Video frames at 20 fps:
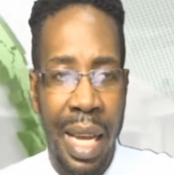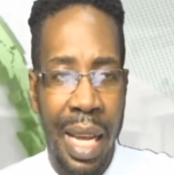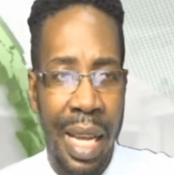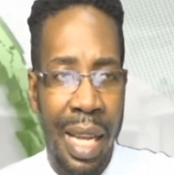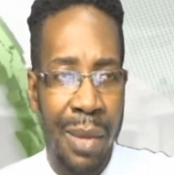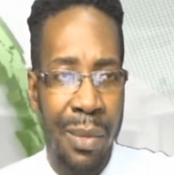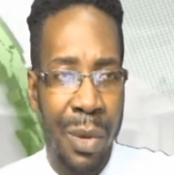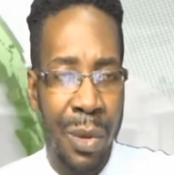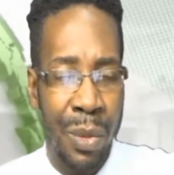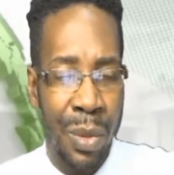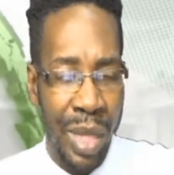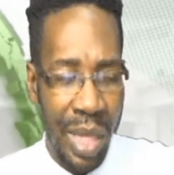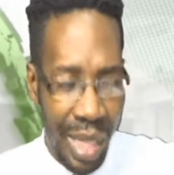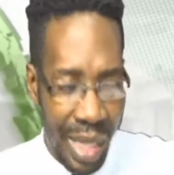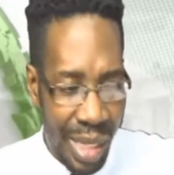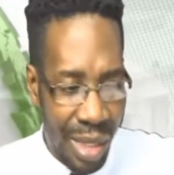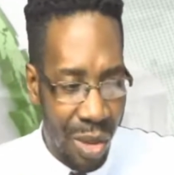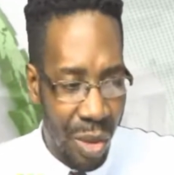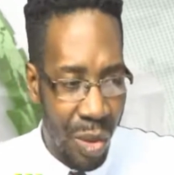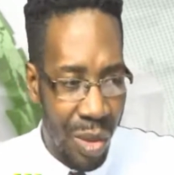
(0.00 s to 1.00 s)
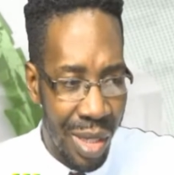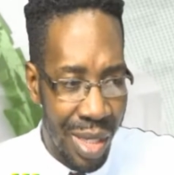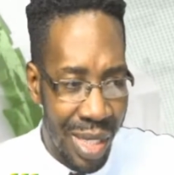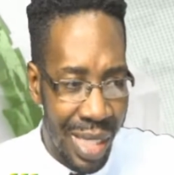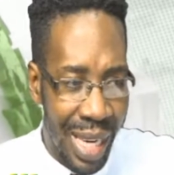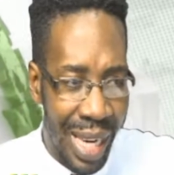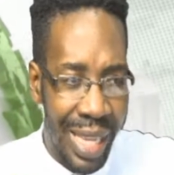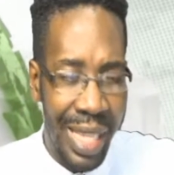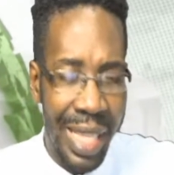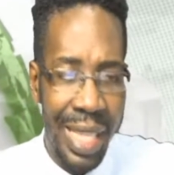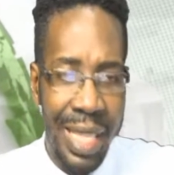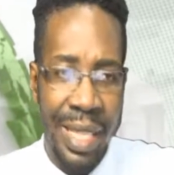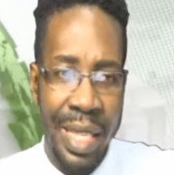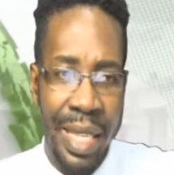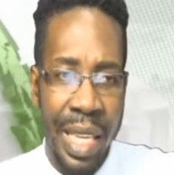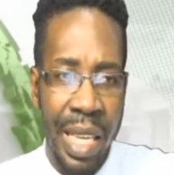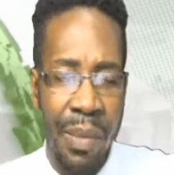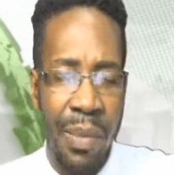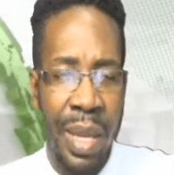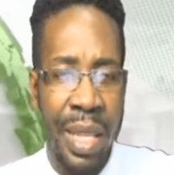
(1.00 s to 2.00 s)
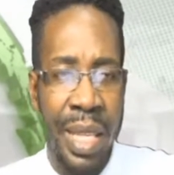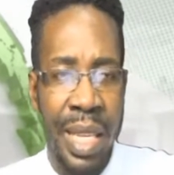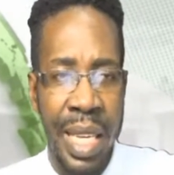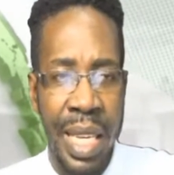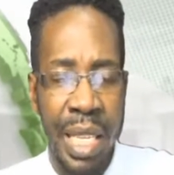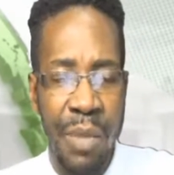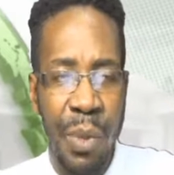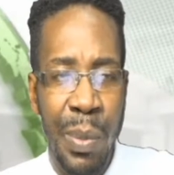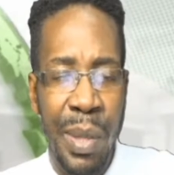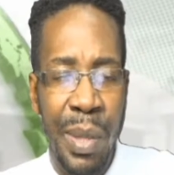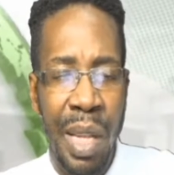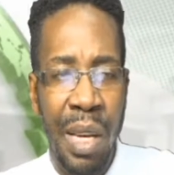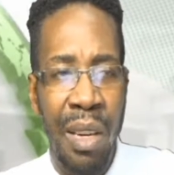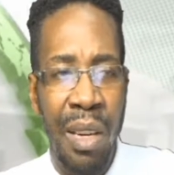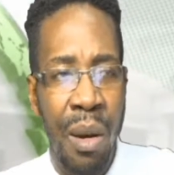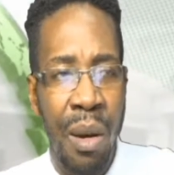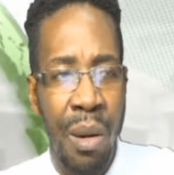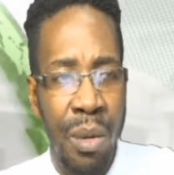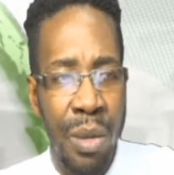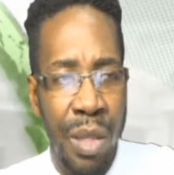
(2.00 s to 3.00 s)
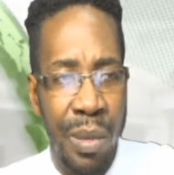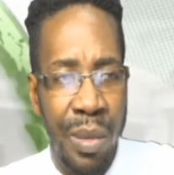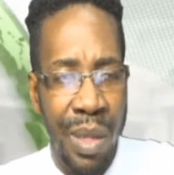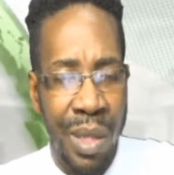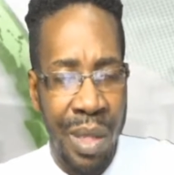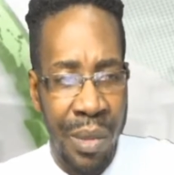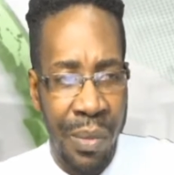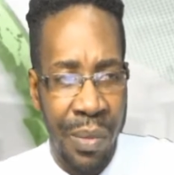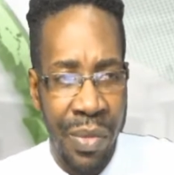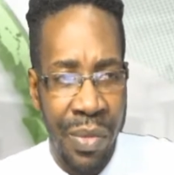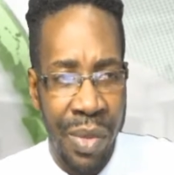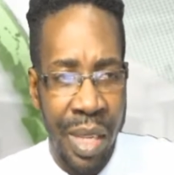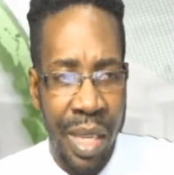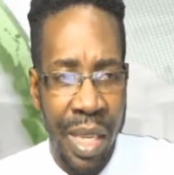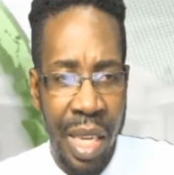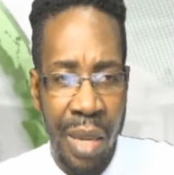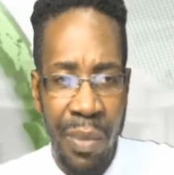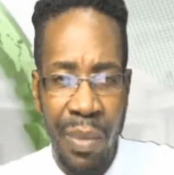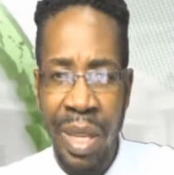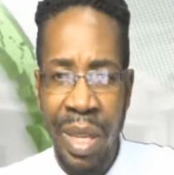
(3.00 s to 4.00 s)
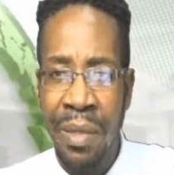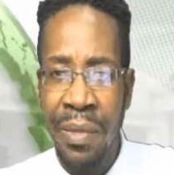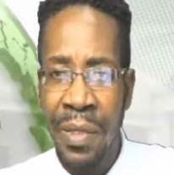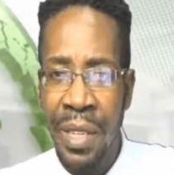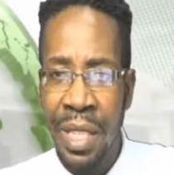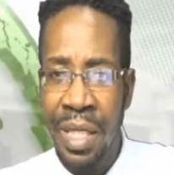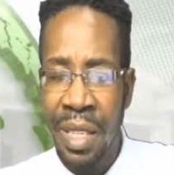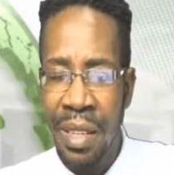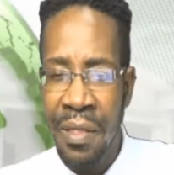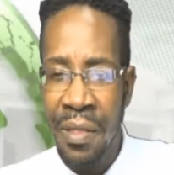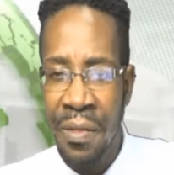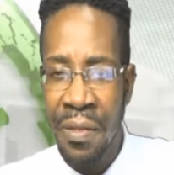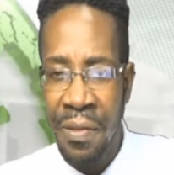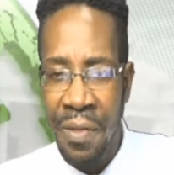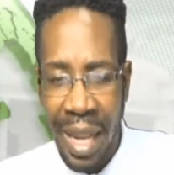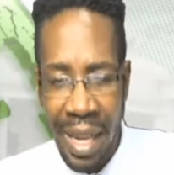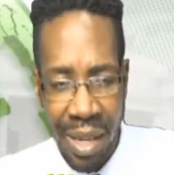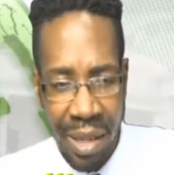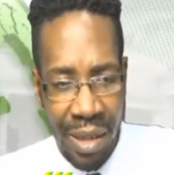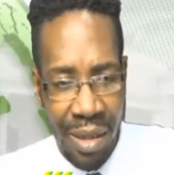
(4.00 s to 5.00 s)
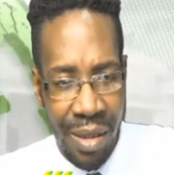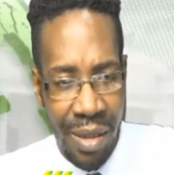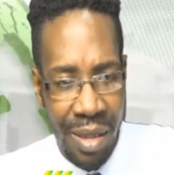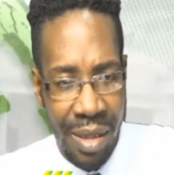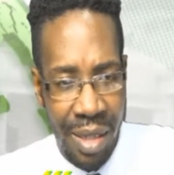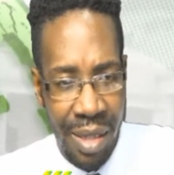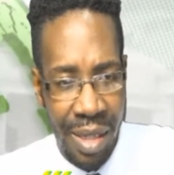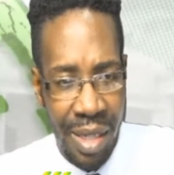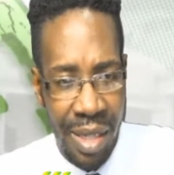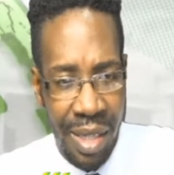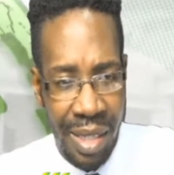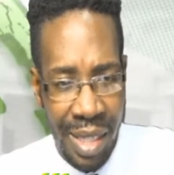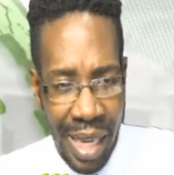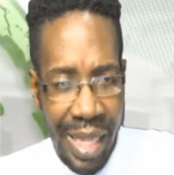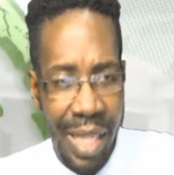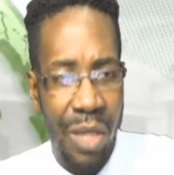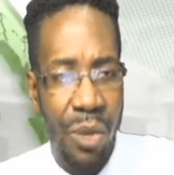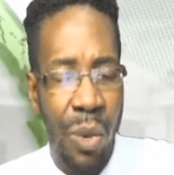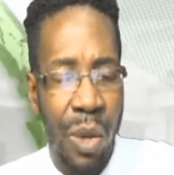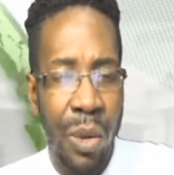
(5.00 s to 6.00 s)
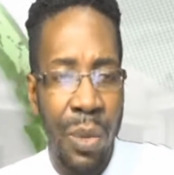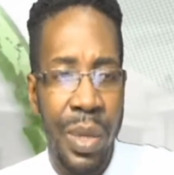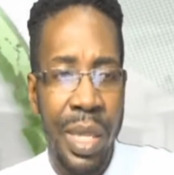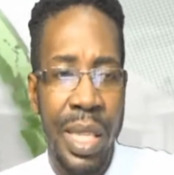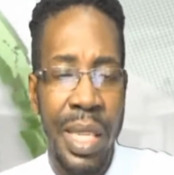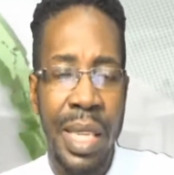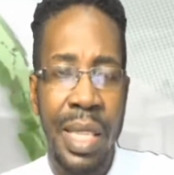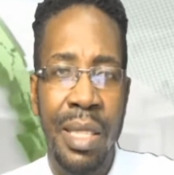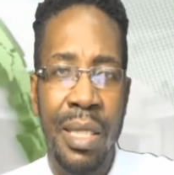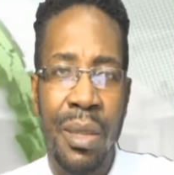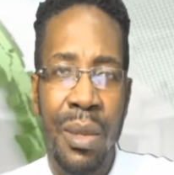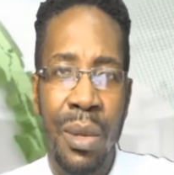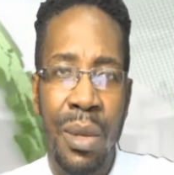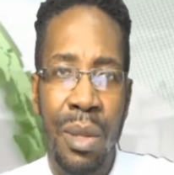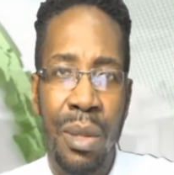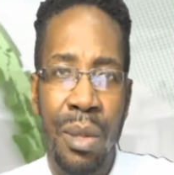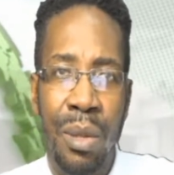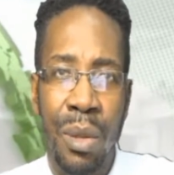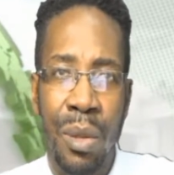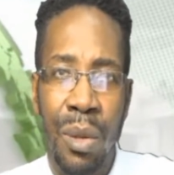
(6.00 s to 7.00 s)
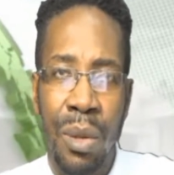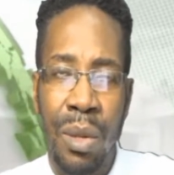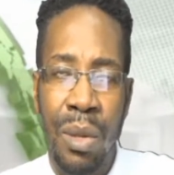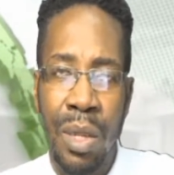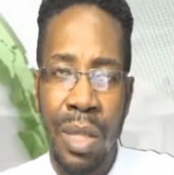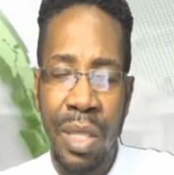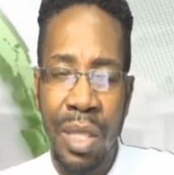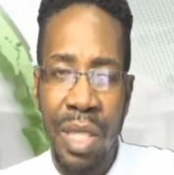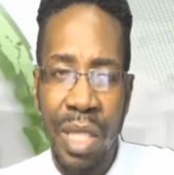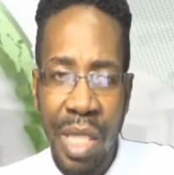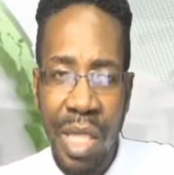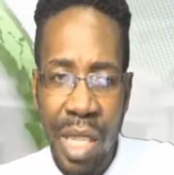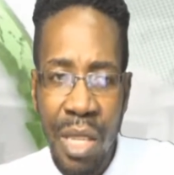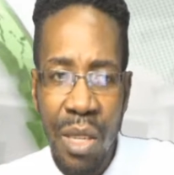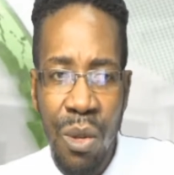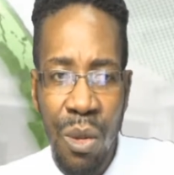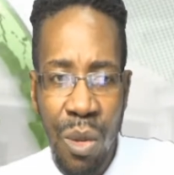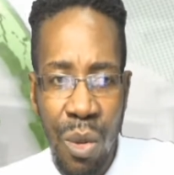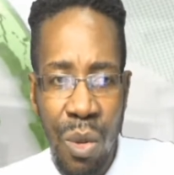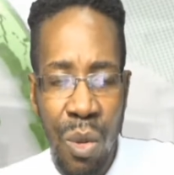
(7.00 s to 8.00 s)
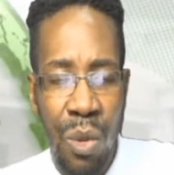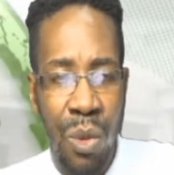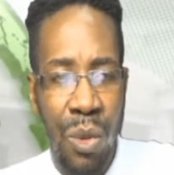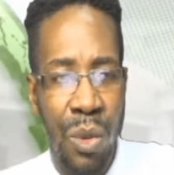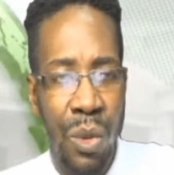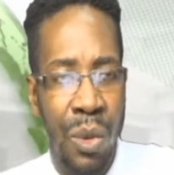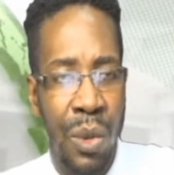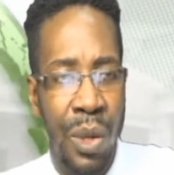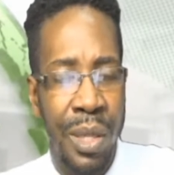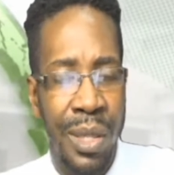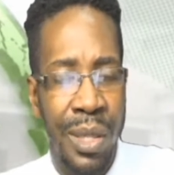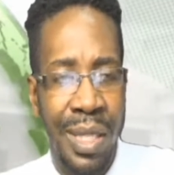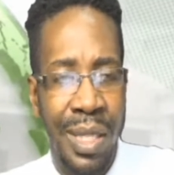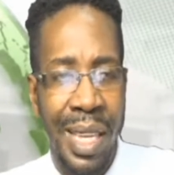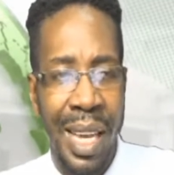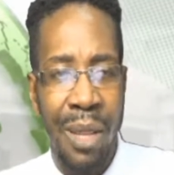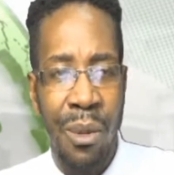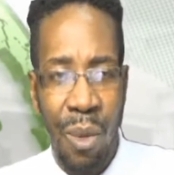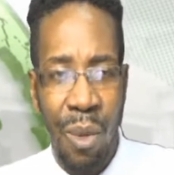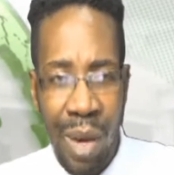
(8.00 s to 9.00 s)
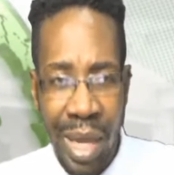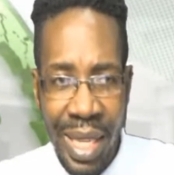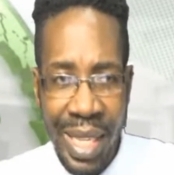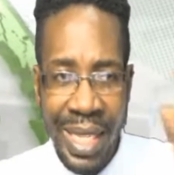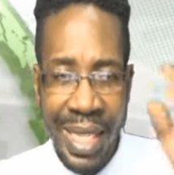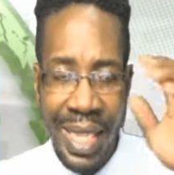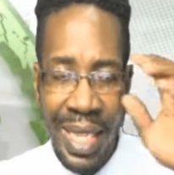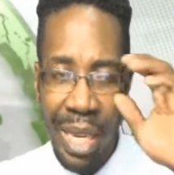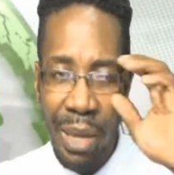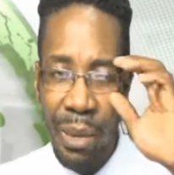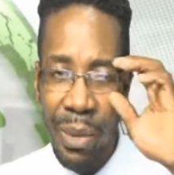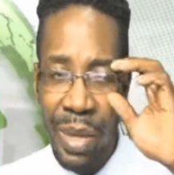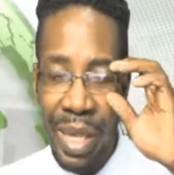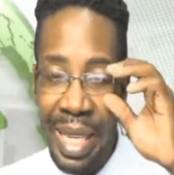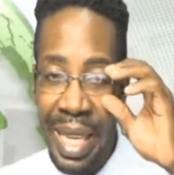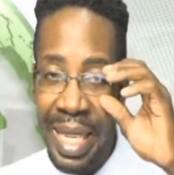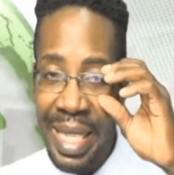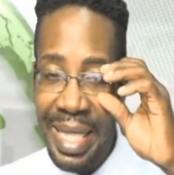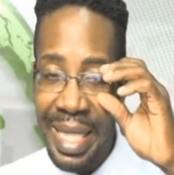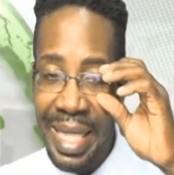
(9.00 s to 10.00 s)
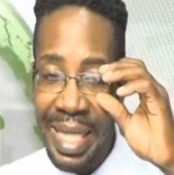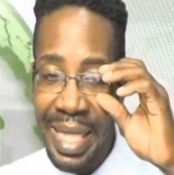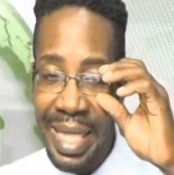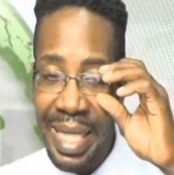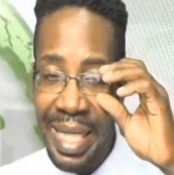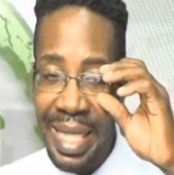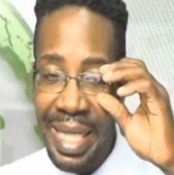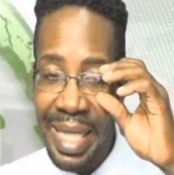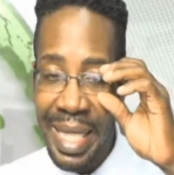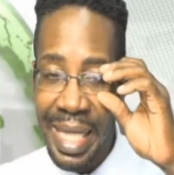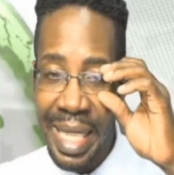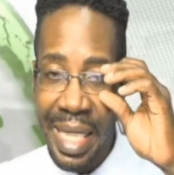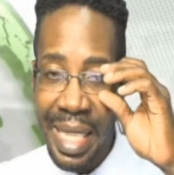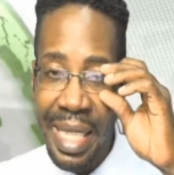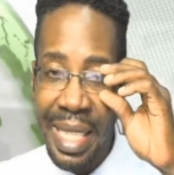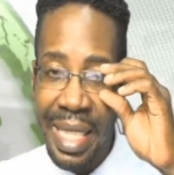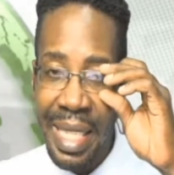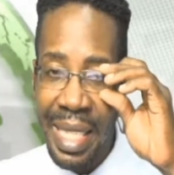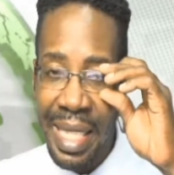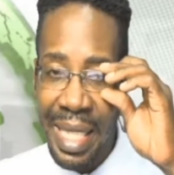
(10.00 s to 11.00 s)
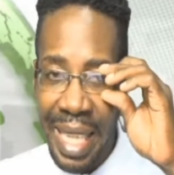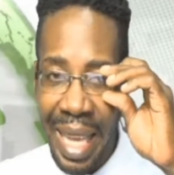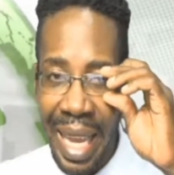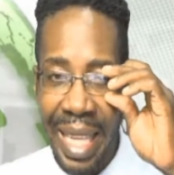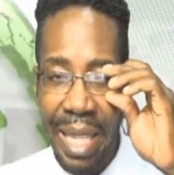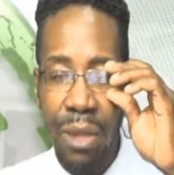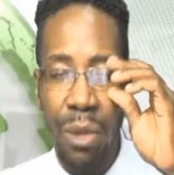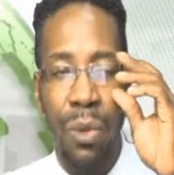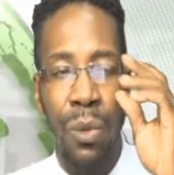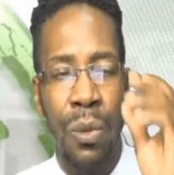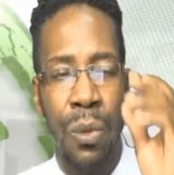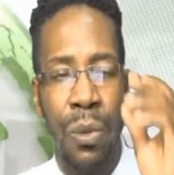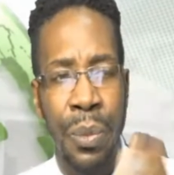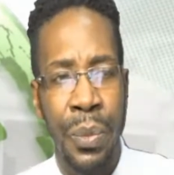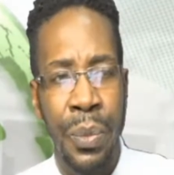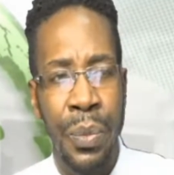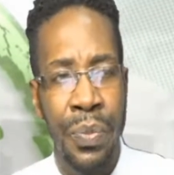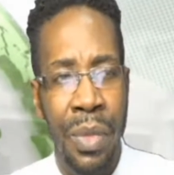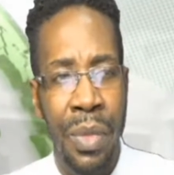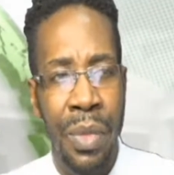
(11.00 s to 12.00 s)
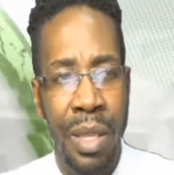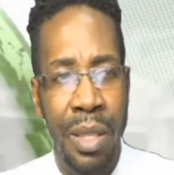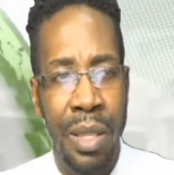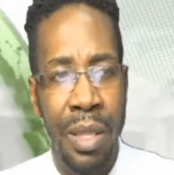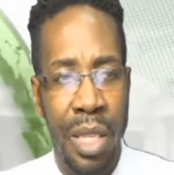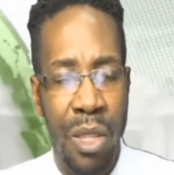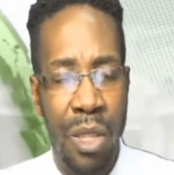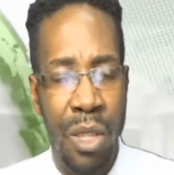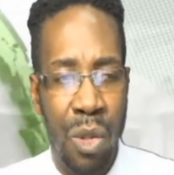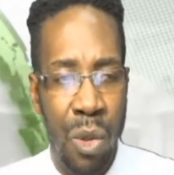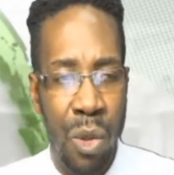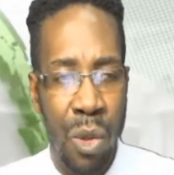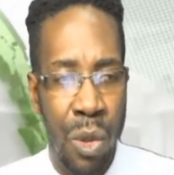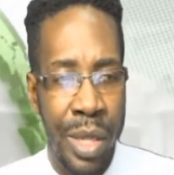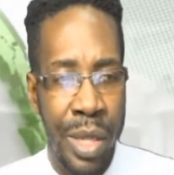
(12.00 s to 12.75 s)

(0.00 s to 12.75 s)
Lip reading: we can do as Guyanese to keep these people accountable, keep their feet to the fire. That is what we need to continue to do, to understand what is it that we as citizens can do to ensure that we